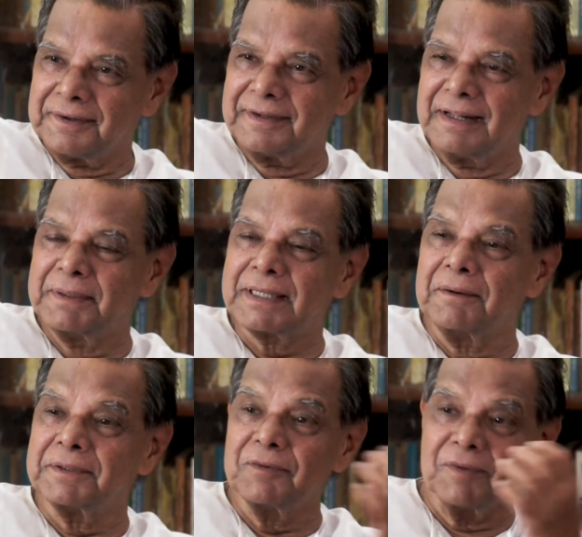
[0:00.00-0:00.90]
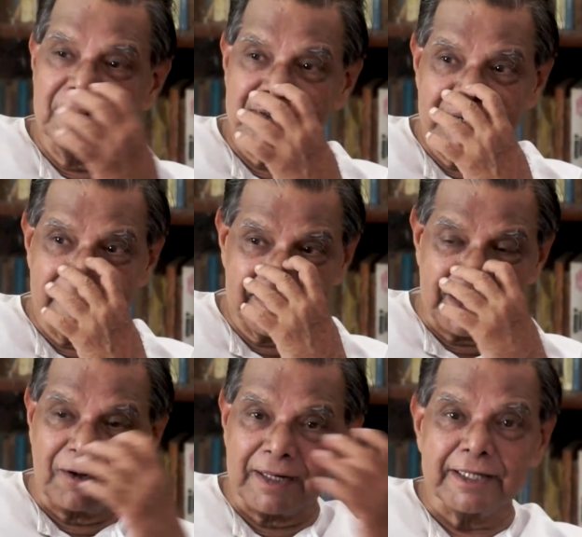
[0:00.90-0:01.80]
They become the world creators. They
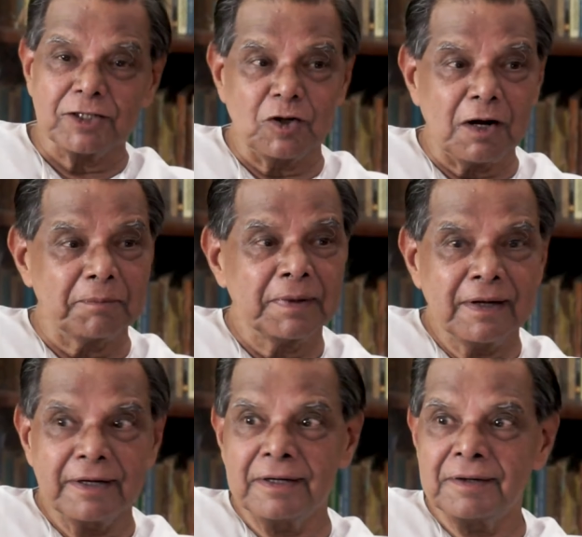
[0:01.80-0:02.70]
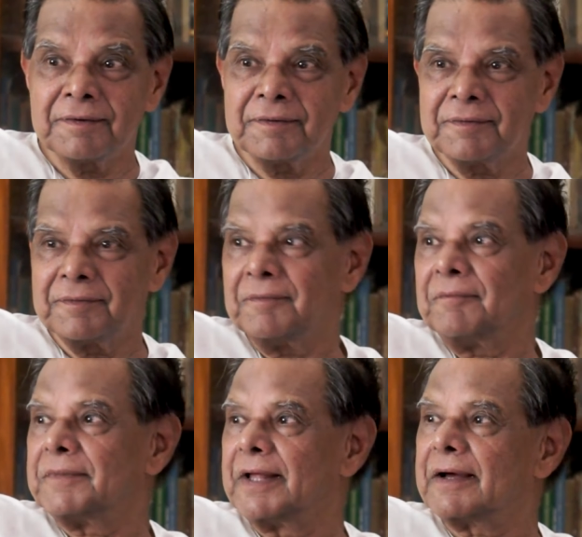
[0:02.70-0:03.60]
have done their job.
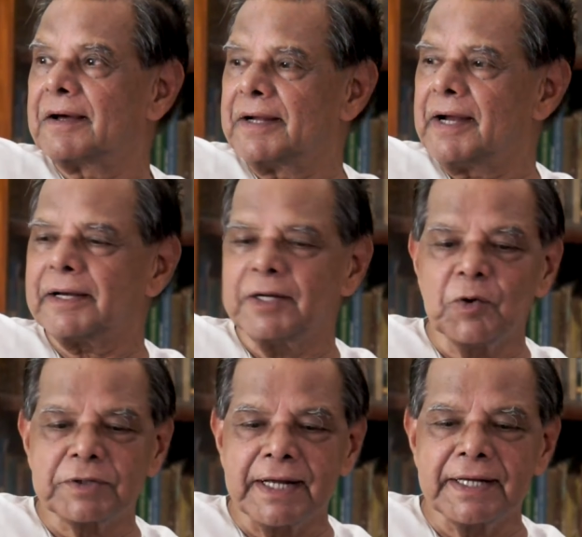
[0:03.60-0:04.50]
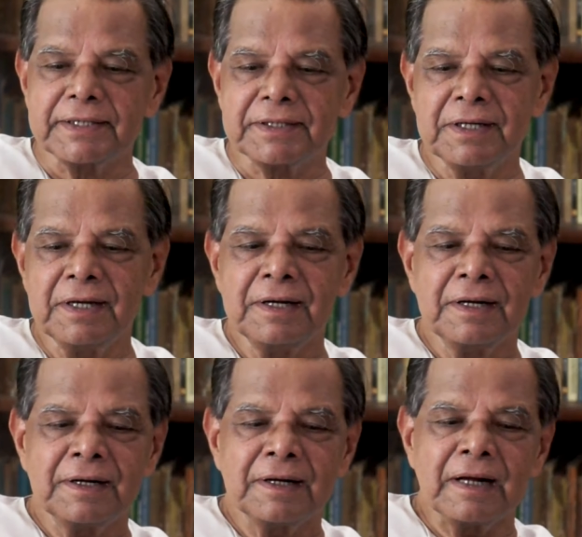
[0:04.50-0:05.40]
They create new things
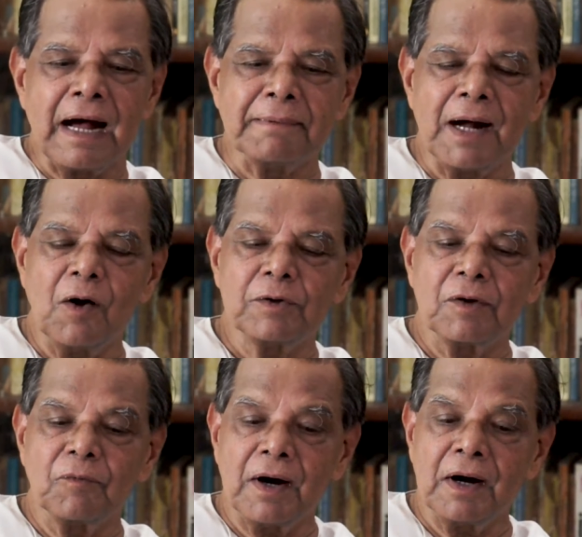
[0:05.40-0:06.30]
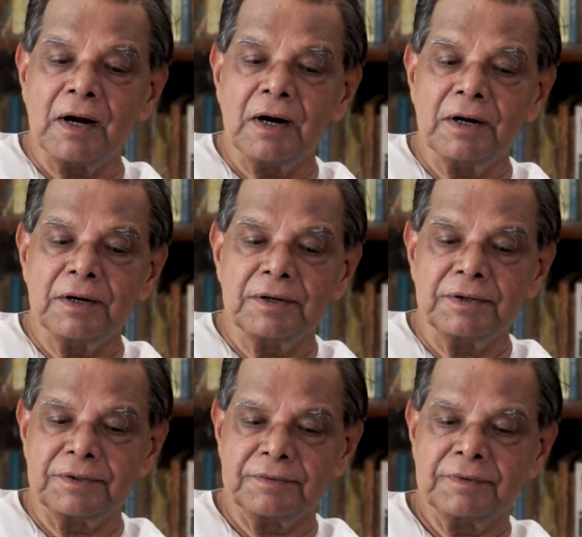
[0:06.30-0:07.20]
about the
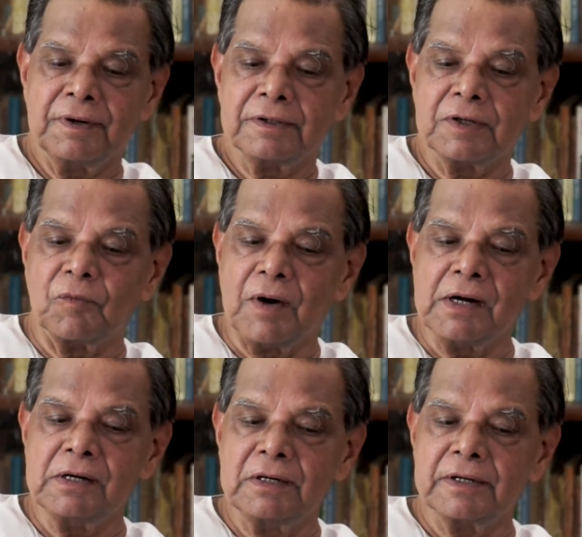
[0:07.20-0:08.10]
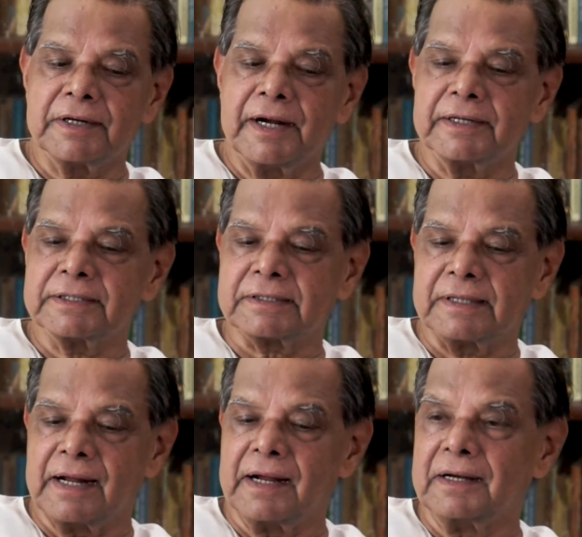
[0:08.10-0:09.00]
world the world creator
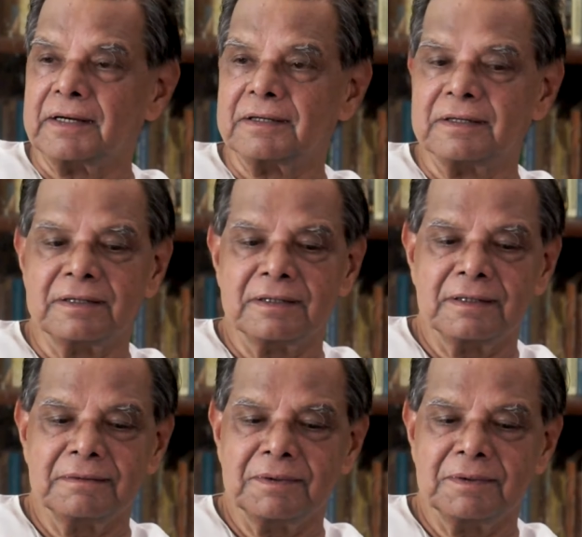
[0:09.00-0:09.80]
stand.